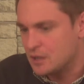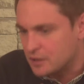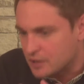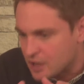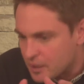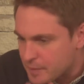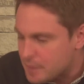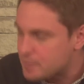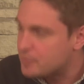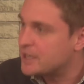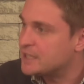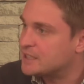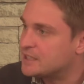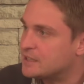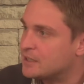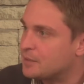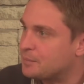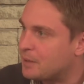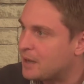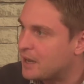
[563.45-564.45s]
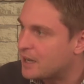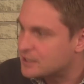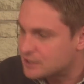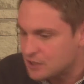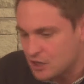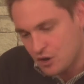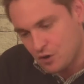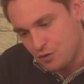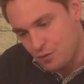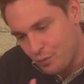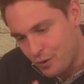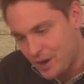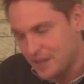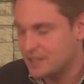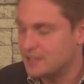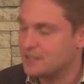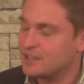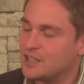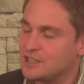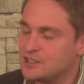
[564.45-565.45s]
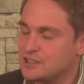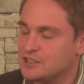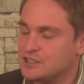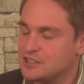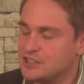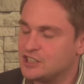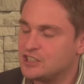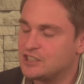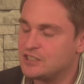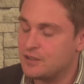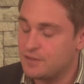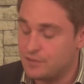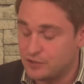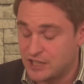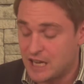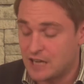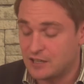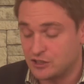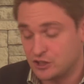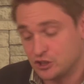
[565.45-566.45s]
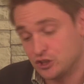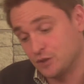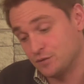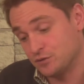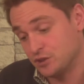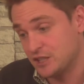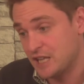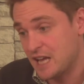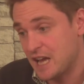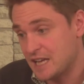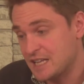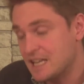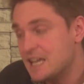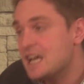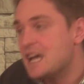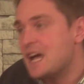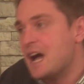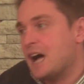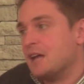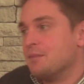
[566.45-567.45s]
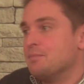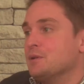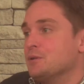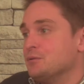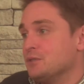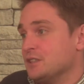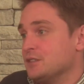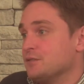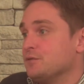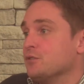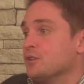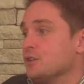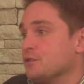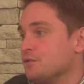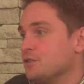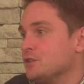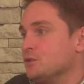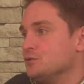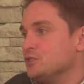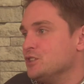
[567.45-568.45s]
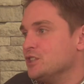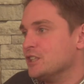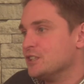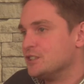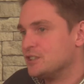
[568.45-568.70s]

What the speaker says: commemorating the past, recognising the challenges of today, and building for the future.